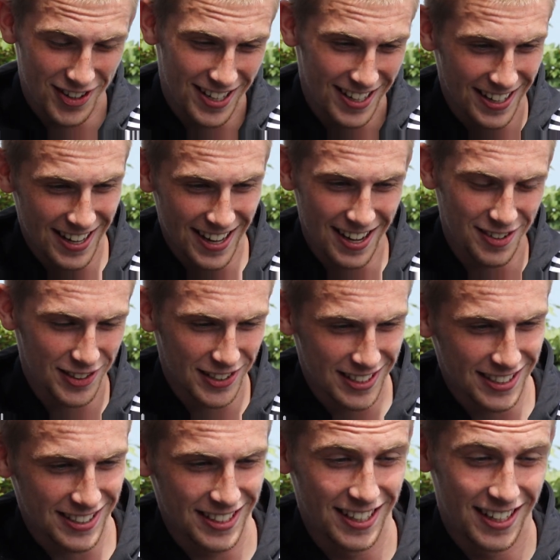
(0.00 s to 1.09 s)
Well, yeah, it
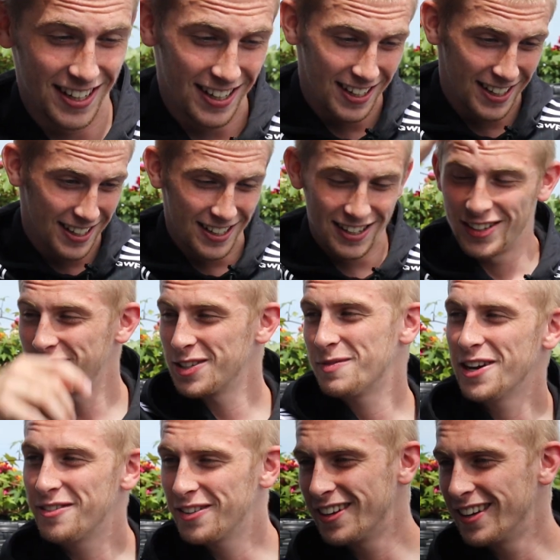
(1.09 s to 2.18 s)
was it was a
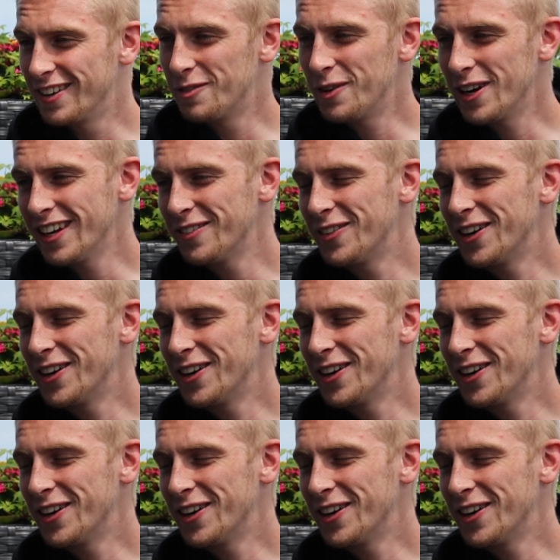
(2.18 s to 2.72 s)
bit of a weird,